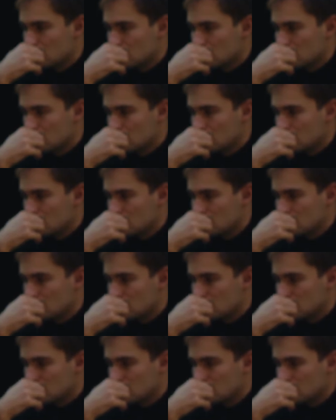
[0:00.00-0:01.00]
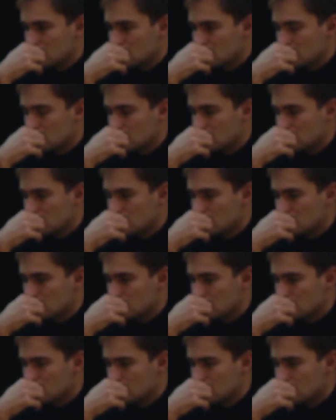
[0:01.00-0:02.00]

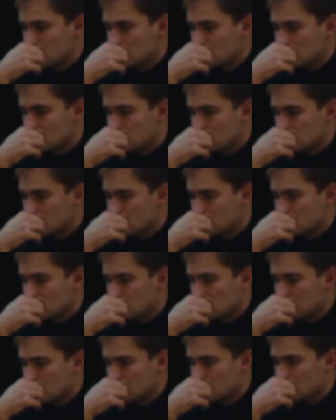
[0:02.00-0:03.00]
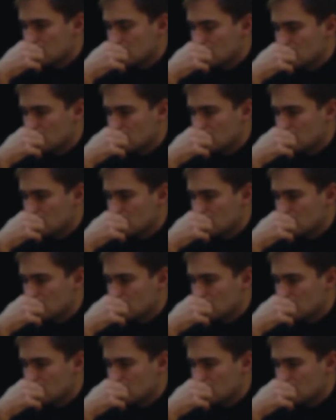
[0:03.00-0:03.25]
This person isn't speaking.